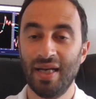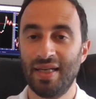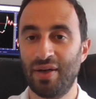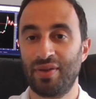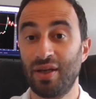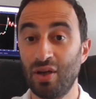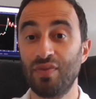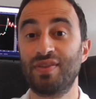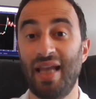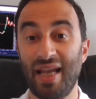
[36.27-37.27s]
Now, there are a lot
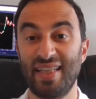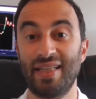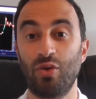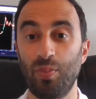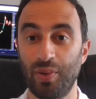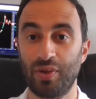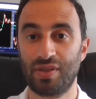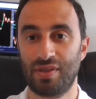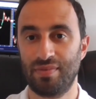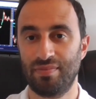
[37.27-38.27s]
of technical
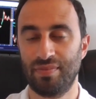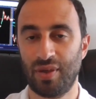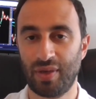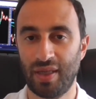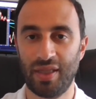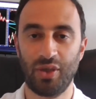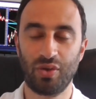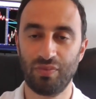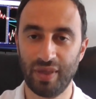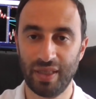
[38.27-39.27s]
books, okay, that you
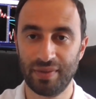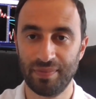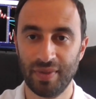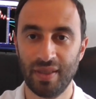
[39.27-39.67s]
can read,